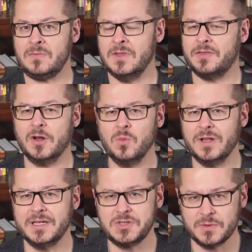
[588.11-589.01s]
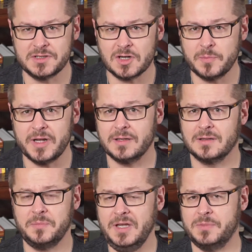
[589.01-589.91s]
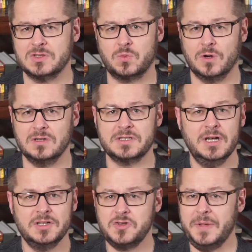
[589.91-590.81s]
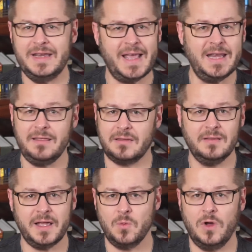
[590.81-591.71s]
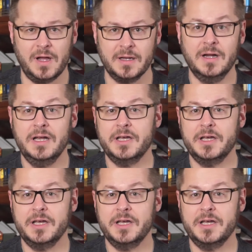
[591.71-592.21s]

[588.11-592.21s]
that they're willing to interpret people's words to mean anything they want